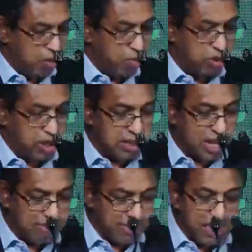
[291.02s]
to
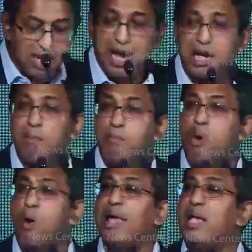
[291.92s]
something like
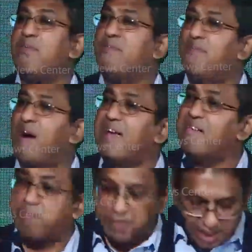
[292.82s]

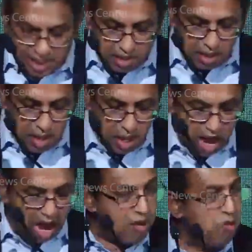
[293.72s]
0.5%
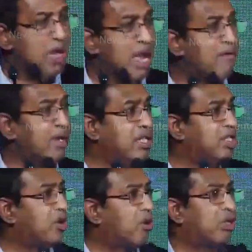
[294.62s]
annual
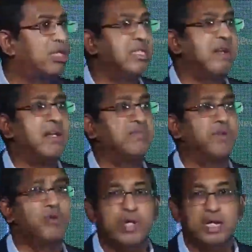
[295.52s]
average growth in the last
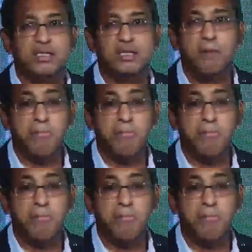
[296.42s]
few years,